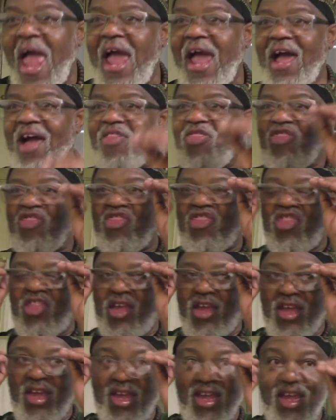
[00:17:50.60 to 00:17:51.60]
path.
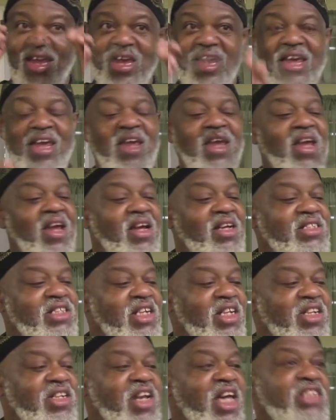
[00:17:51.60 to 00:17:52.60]
And
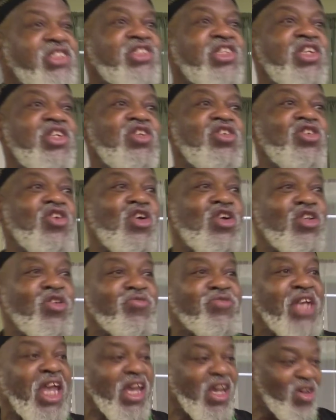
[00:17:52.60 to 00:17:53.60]
then the next thing you know,
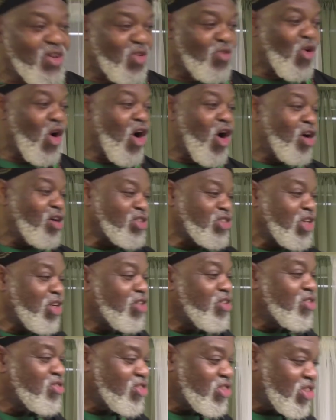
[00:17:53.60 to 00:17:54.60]
you've taken a wrong
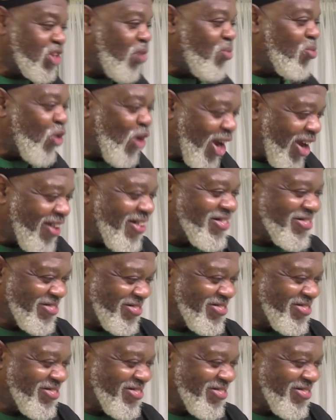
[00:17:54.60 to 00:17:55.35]
turn somewhere.